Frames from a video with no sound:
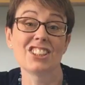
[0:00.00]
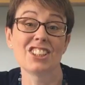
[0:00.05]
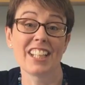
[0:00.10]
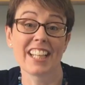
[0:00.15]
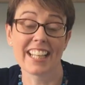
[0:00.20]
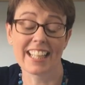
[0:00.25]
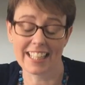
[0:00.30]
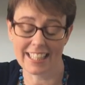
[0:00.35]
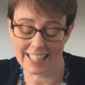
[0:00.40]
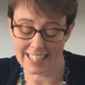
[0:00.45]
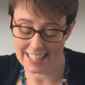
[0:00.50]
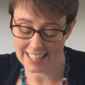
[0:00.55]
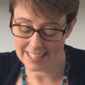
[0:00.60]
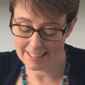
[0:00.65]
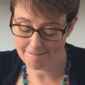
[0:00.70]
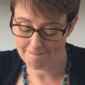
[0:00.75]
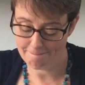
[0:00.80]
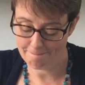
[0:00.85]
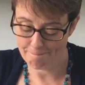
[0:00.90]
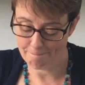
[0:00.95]

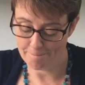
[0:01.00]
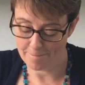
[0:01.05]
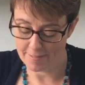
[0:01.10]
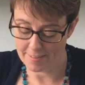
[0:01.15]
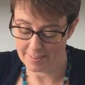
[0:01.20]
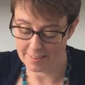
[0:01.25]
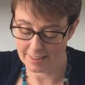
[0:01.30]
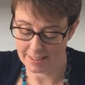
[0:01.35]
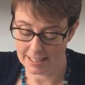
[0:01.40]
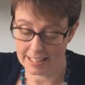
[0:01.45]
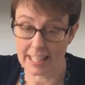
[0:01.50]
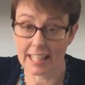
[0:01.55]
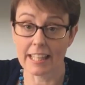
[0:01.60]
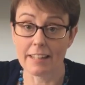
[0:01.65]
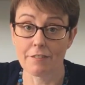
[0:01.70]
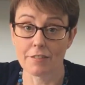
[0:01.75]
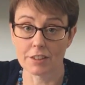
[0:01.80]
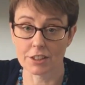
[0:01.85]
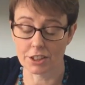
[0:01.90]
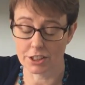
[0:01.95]
jingling,
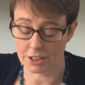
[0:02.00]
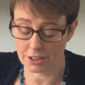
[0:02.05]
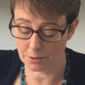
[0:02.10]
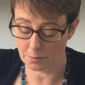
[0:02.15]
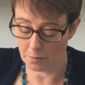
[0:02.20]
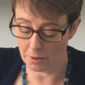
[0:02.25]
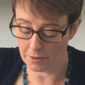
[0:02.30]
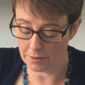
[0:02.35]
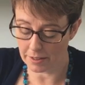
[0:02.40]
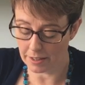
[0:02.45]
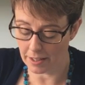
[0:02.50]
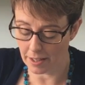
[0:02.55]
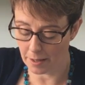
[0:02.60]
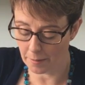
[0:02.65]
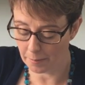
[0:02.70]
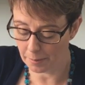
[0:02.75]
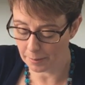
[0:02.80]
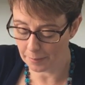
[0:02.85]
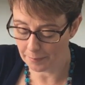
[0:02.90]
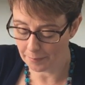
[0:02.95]
Kiva's just woken up.